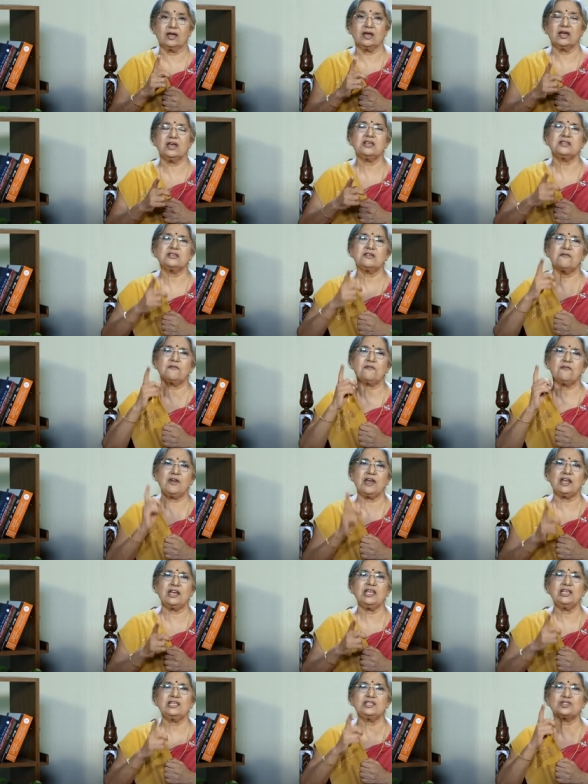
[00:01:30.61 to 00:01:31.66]
is a
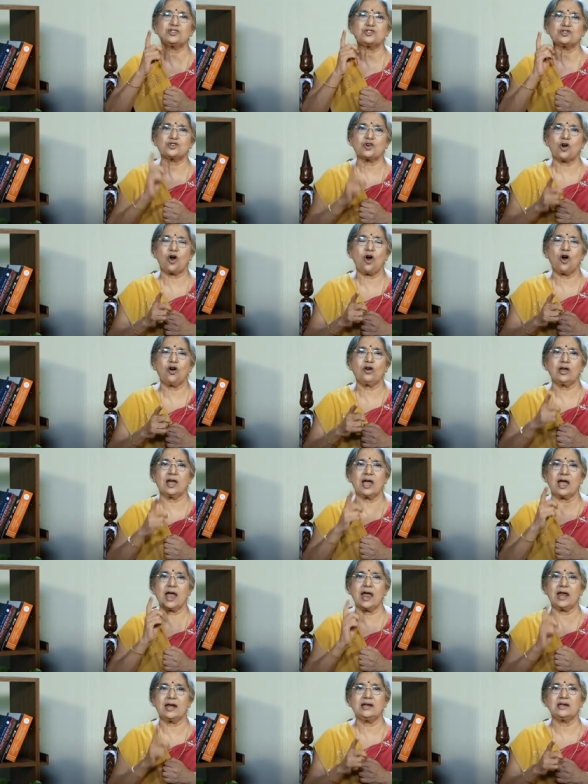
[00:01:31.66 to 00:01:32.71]
very strong
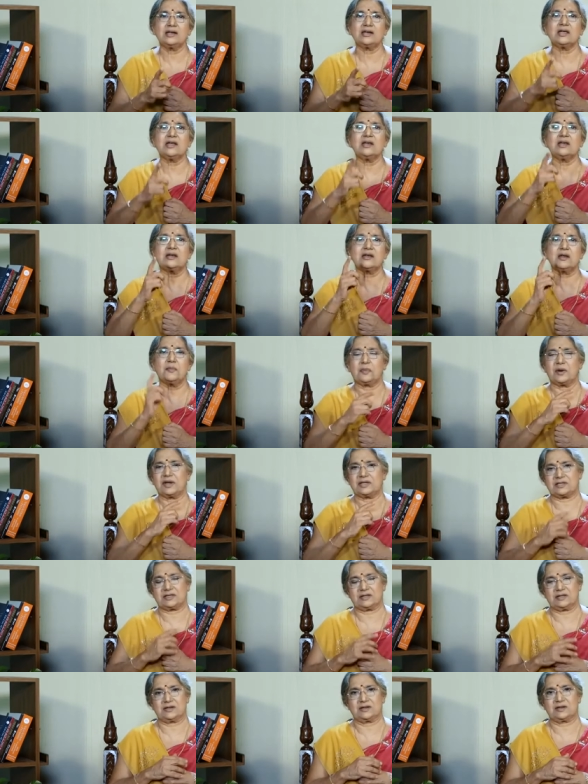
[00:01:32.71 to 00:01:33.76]

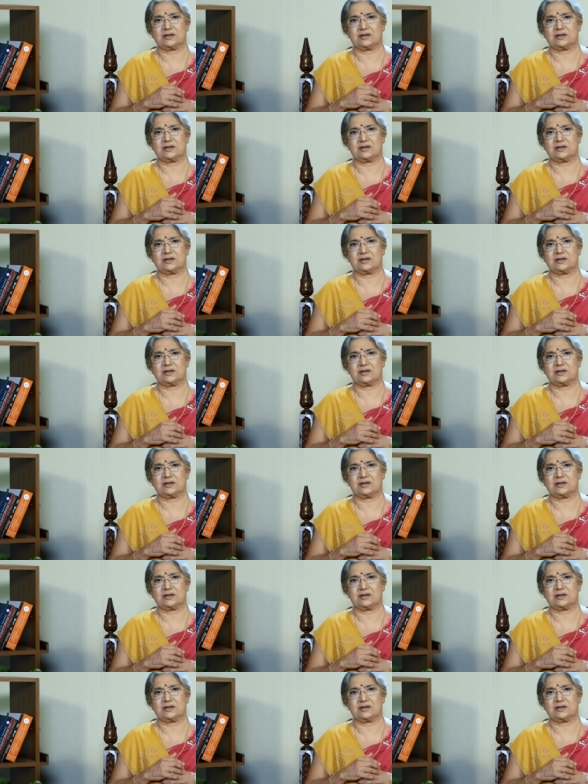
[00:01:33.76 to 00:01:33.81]
antidepressant.